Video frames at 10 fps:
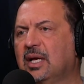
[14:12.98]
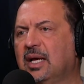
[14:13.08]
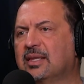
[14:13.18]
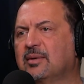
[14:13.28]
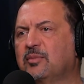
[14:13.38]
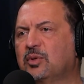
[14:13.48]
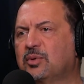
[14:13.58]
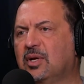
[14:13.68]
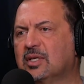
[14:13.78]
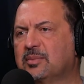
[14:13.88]
Anthem Blue
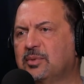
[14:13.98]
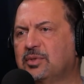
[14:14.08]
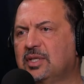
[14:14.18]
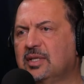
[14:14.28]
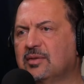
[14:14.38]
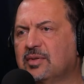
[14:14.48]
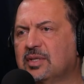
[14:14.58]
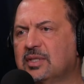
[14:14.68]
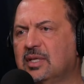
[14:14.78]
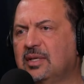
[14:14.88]
Cross Blue Shield for the
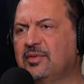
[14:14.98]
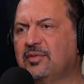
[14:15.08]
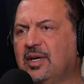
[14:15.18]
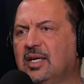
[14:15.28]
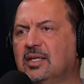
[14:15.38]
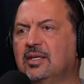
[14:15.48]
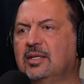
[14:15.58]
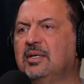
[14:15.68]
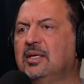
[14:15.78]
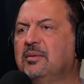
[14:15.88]
state of Nevada
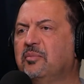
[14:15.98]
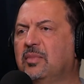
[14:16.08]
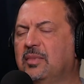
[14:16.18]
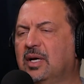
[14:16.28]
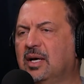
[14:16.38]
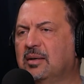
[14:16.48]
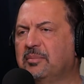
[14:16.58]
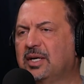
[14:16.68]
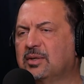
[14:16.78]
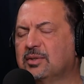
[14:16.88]
and
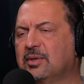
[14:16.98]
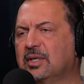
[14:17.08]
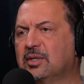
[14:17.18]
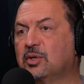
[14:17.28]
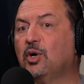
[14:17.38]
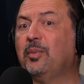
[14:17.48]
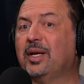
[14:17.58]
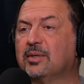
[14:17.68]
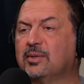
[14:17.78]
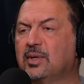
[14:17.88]
co-medical
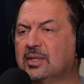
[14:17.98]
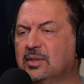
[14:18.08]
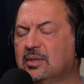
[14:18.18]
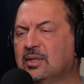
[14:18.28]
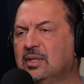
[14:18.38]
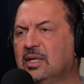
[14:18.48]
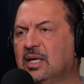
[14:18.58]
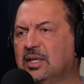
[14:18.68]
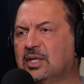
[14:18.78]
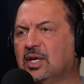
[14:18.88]
director
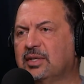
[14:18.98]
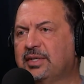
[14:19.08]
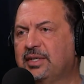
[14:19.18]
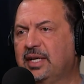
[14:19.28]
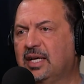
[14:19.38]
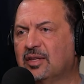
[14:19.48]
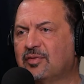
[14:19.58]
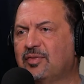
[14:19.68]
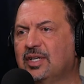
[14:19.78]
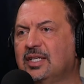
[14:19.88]
at the Culinary Health
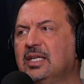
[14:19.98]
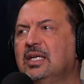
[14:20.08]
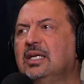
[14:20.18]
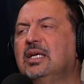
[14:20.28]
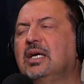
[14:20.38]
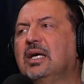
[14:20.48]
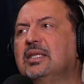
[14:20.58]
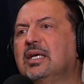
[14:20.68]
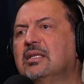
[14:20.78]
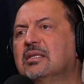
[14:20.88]
Fund, and
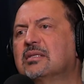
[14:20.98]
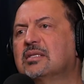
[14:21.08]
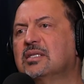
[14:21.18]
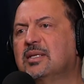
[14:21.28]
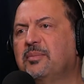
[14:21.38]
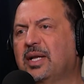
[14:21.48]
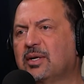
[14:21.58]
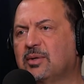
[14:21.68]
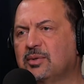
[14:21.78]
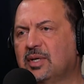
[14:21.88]
then system
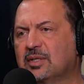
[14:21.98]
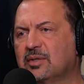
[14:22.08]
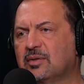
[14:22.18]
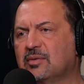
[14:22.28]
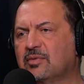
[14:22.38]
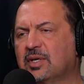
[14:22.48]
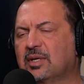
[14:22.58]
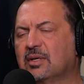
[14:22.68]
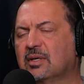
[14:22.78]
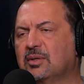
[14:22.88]
medical director for
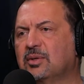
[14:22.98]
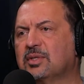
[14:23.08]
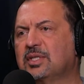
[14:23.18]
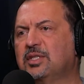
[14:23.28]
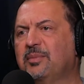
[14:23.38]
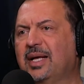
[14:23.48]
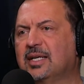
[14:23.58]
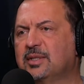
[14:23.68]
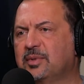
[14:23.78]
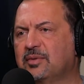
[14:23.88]
utilization
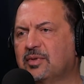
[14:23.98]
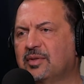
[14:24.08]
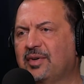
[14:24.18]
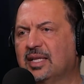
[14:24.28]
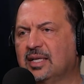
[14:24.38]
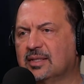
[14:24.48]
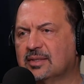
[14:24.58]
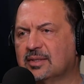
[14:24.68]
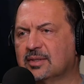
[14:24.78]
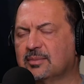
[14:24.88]
management for the Valley Health
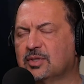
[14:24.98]
System.